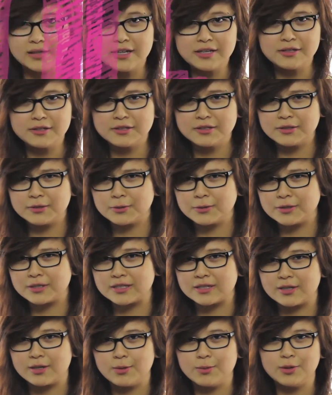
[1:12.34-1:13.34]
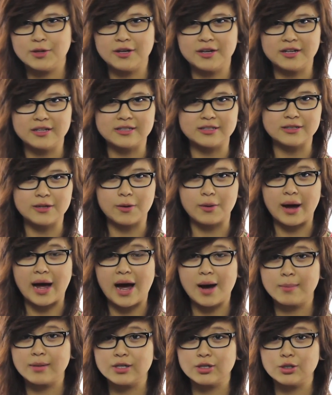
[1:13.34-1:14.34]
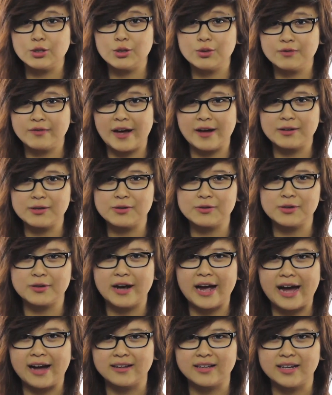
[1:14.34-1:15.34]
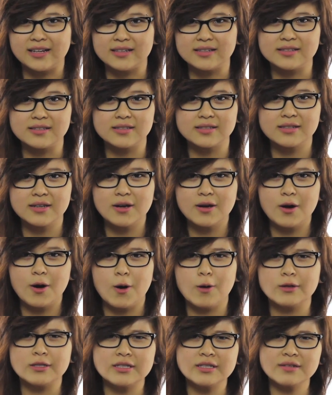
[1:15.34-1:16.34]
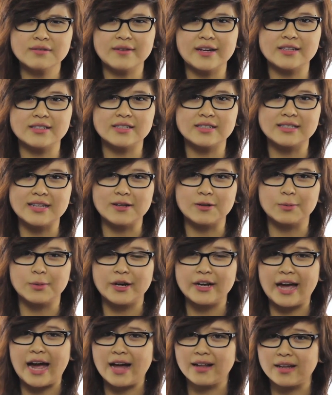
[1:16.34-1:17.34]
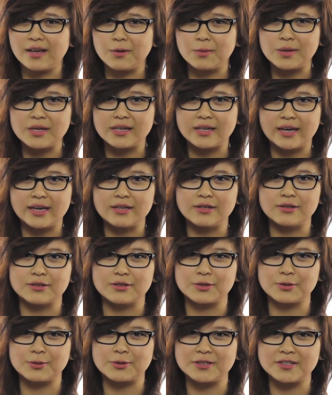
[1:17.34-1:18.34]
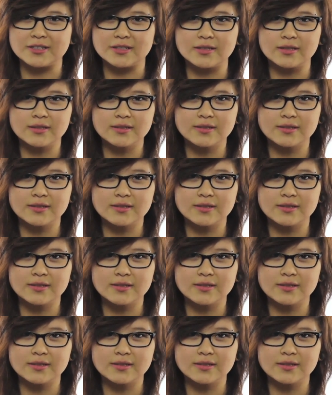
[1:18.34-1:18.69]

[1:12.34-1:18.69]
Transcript: Let your schools and communities know how much you value your allies. Host an event to celebrate Ally Week at your school.